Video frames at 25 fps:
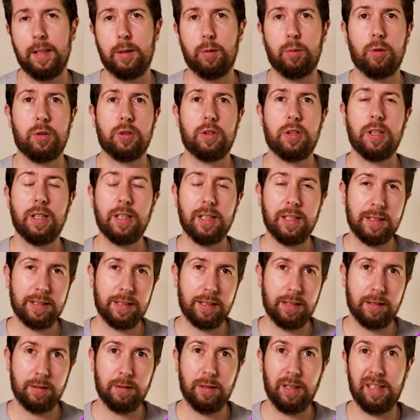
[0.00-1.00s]
was
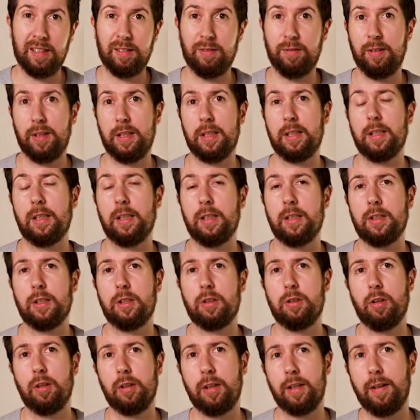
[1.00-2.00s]
related to the fact that the
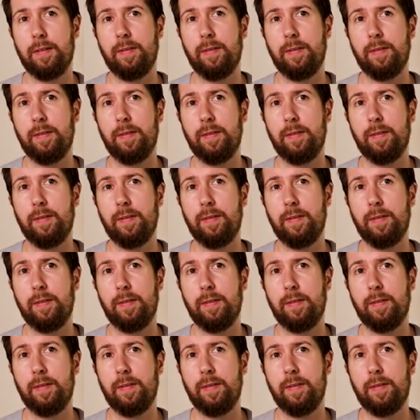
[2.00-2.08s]
stock